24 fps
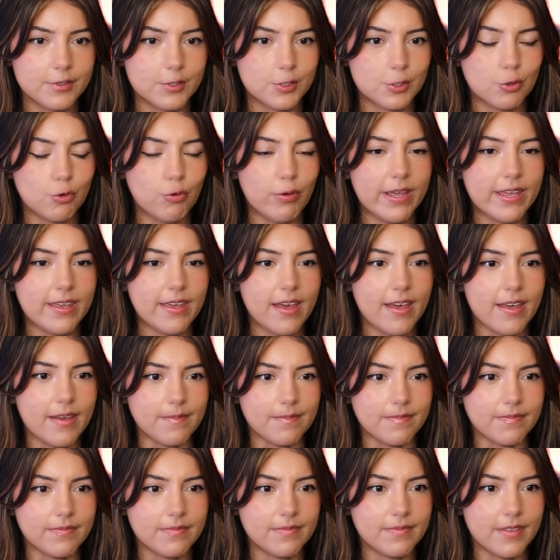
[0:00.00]
2
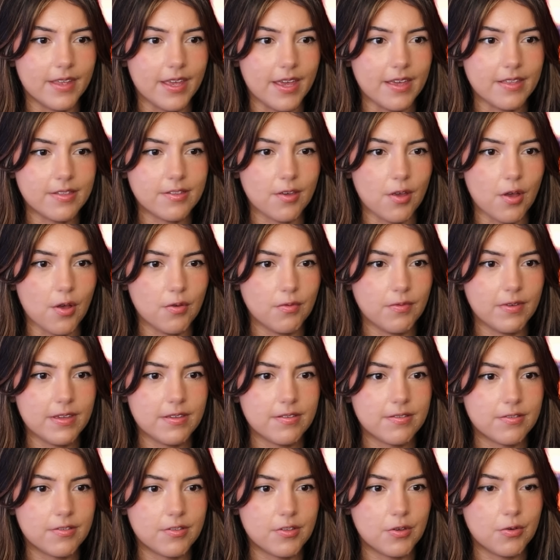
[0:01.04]
a.m. It's
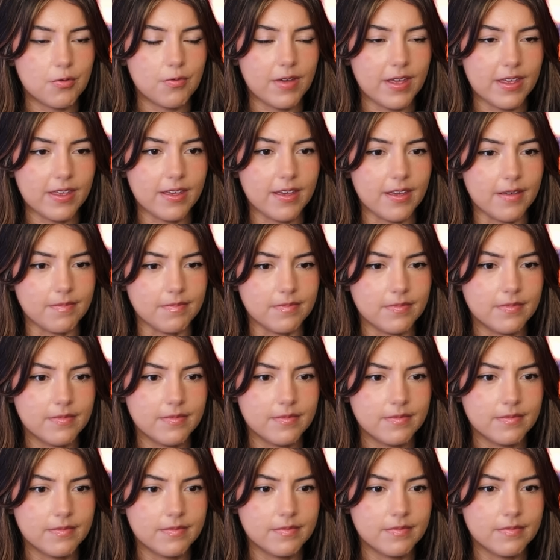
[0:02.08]
always 2 a.m.
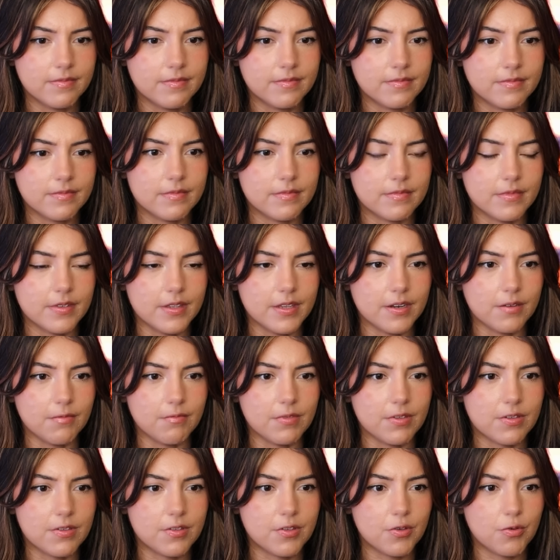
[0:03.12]
And it
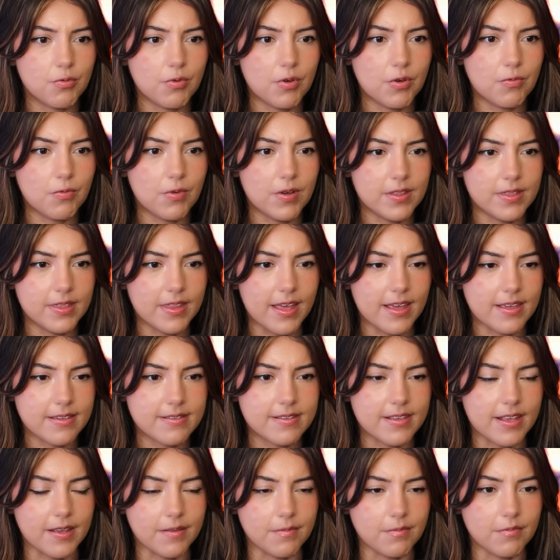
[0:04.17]
was 2.01
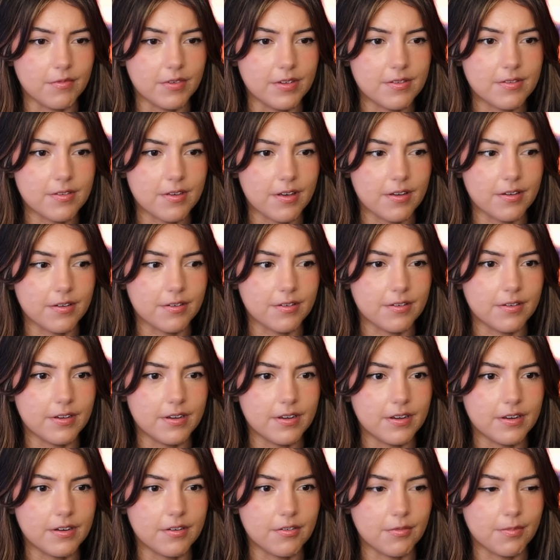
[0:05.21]
last time we saw her
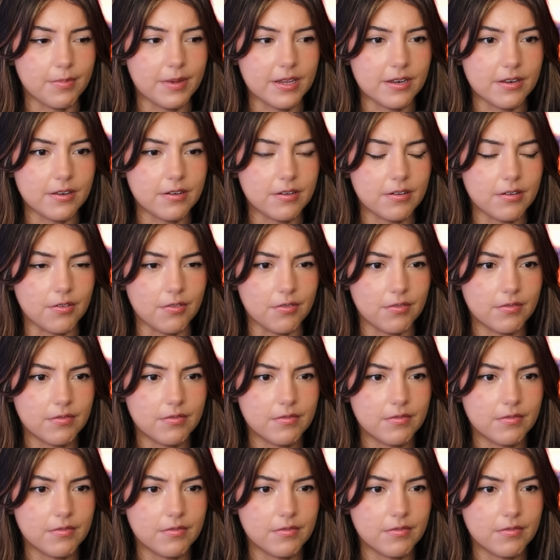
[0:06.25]
in her bed too.